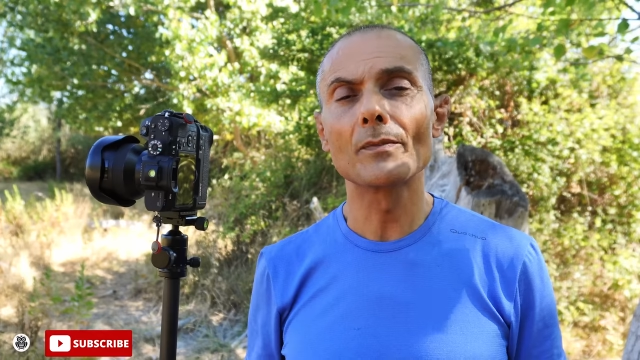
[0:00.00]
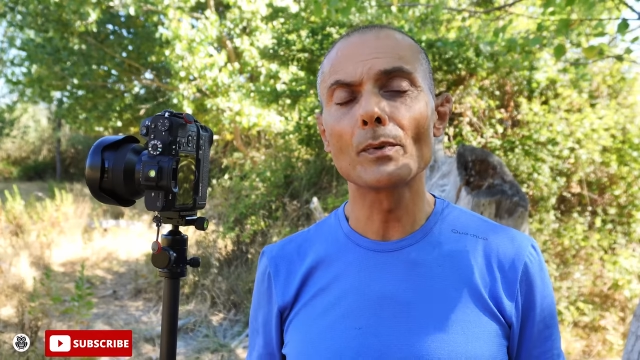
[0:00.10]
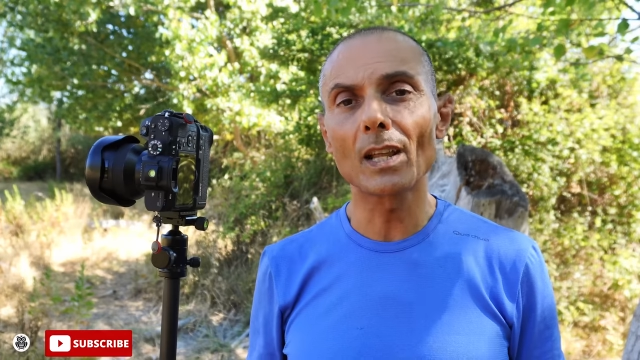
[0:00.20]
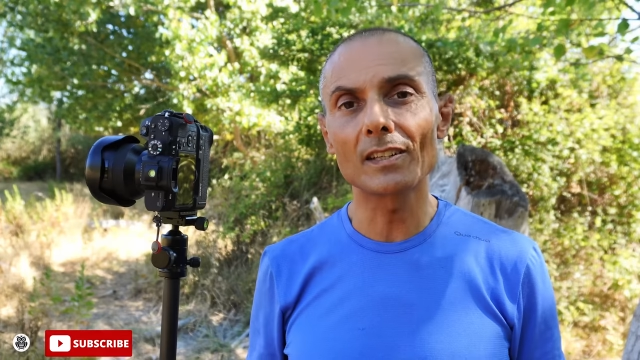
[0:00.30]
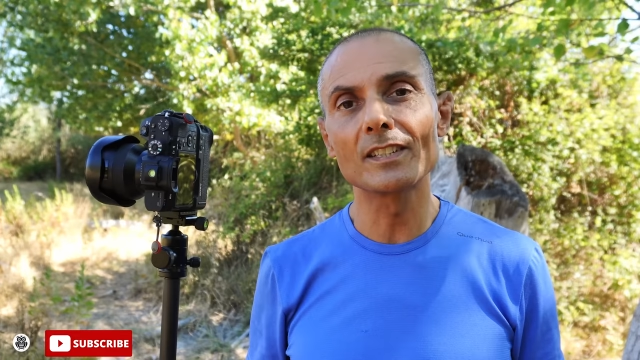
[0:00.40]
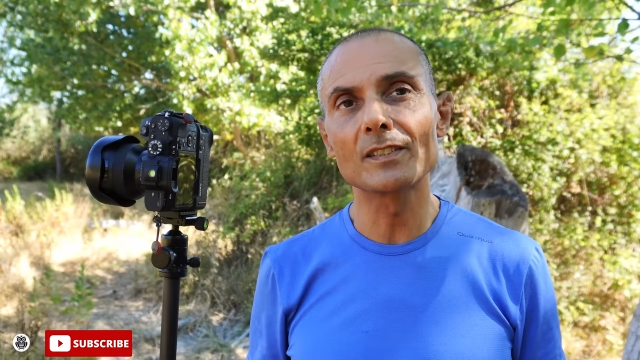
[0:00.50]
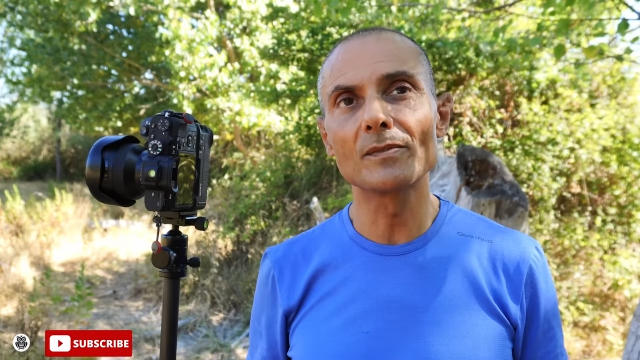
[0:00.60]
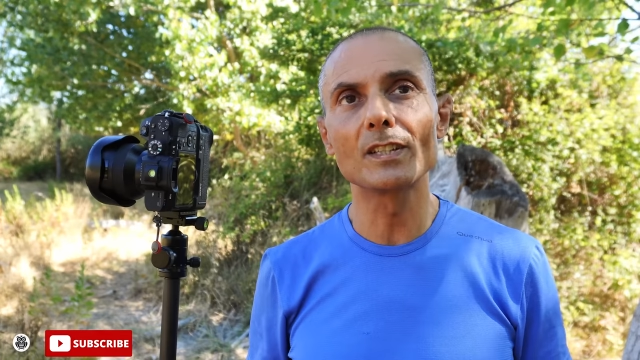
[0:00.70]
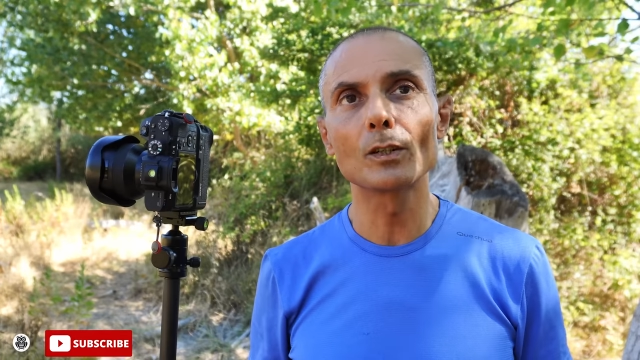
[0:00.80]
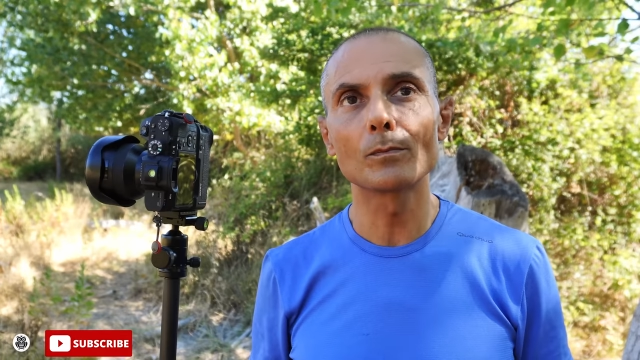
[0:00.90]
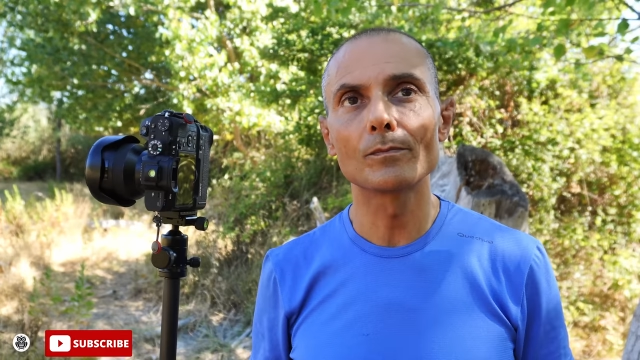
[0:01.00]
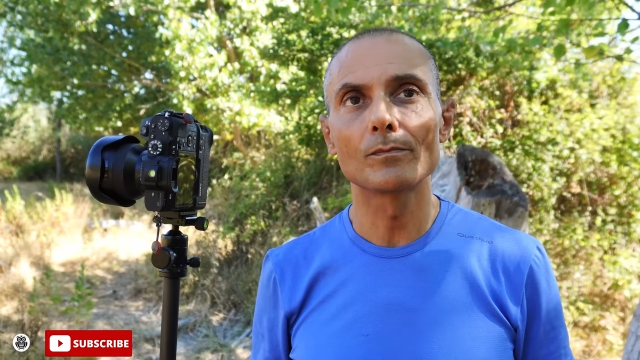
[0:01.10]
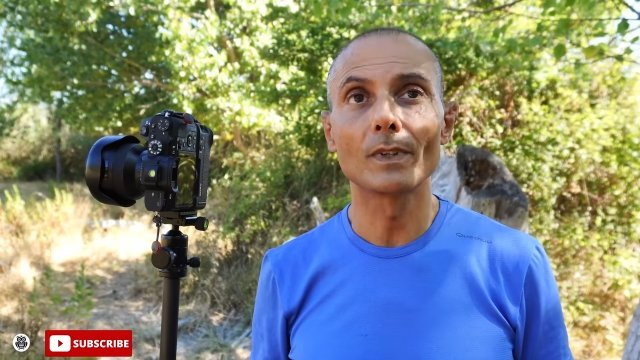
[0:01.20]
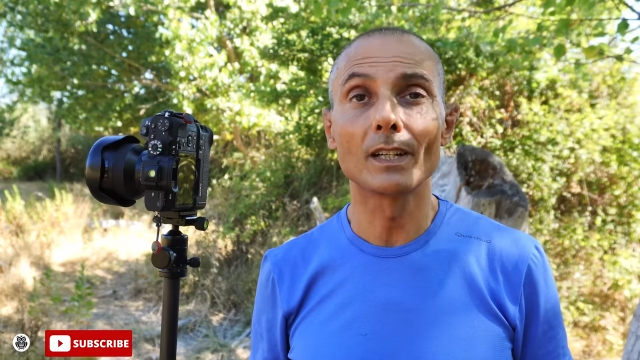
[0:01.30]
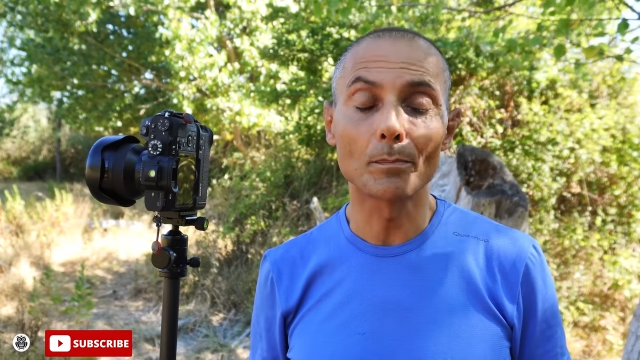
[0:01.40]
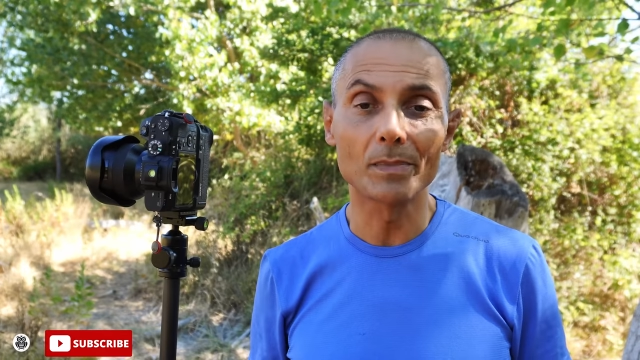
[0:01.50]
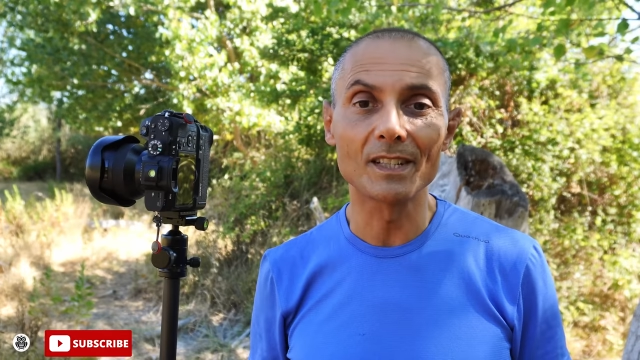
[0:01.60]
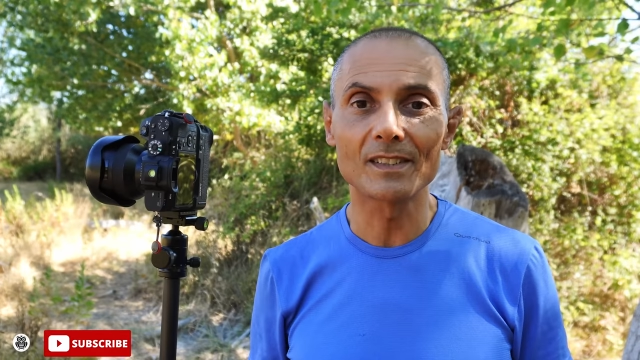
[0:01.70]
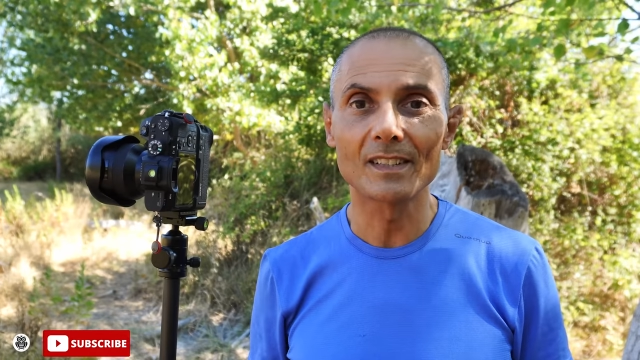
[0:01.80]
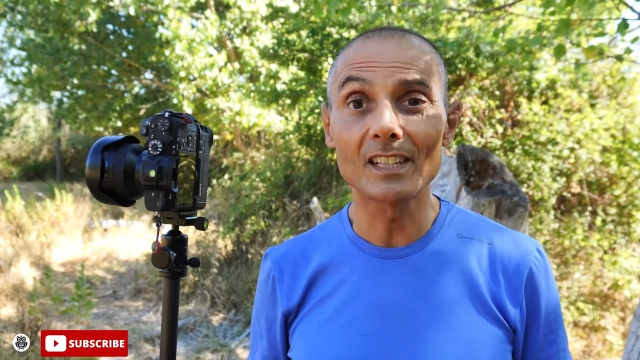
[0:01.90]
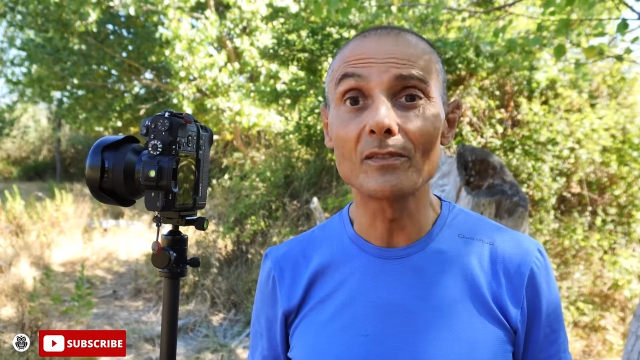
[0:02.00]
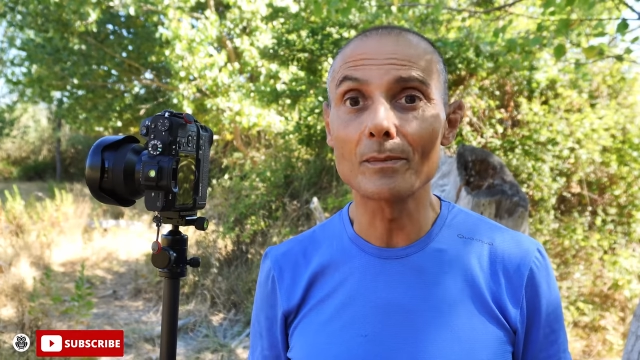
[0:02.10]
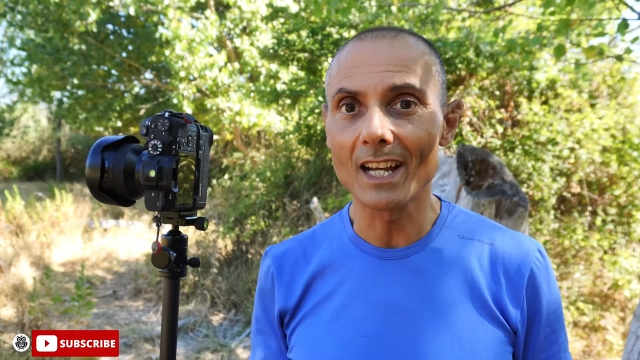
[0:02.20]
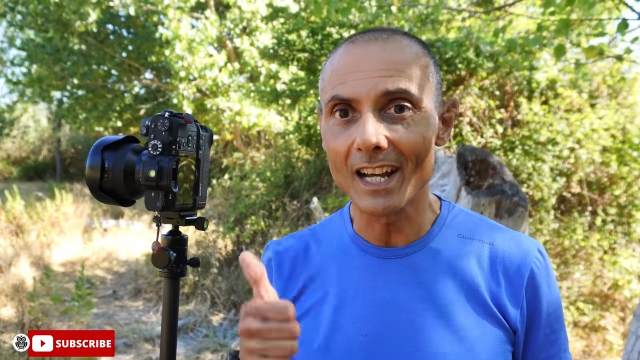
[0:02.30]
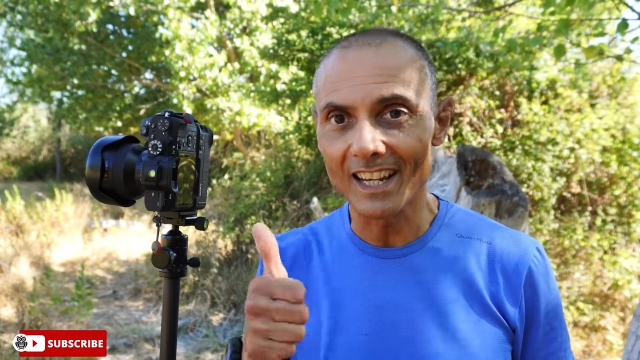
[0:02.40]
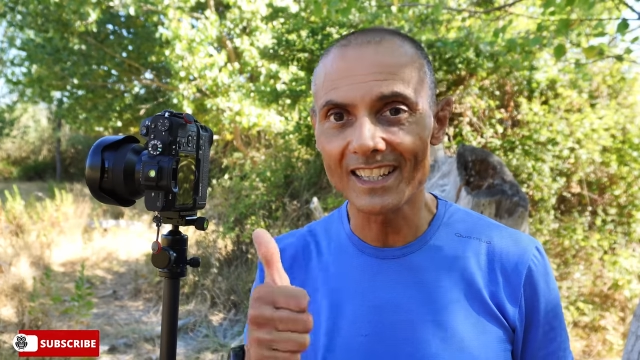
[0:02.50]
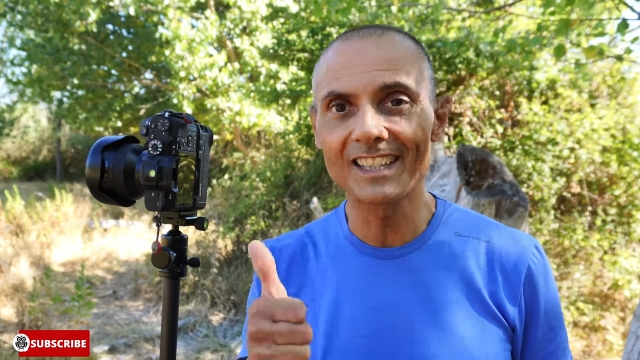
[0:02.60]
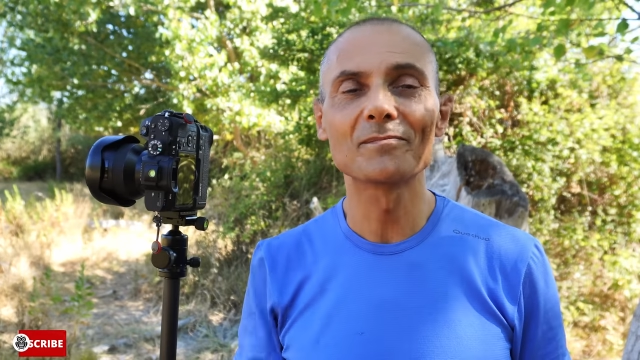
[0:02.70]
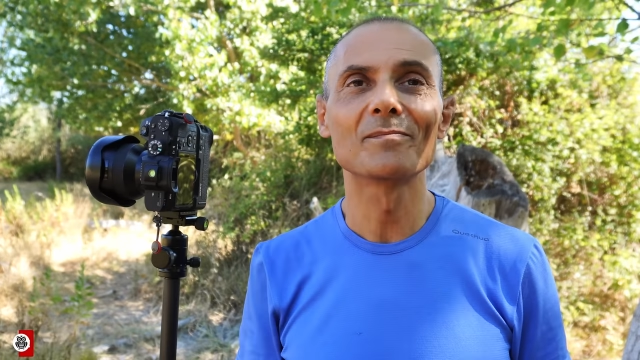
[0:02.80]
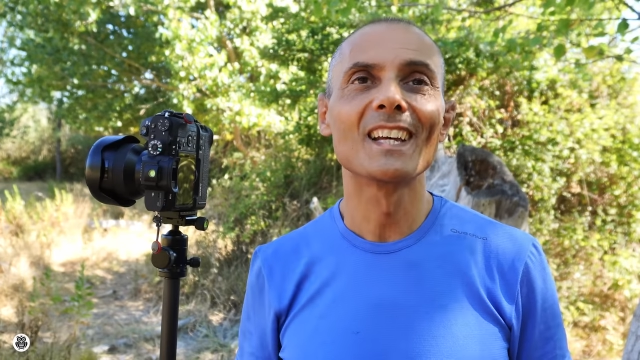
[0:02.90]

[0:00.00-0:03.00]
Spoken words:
If you like this video, please give me a like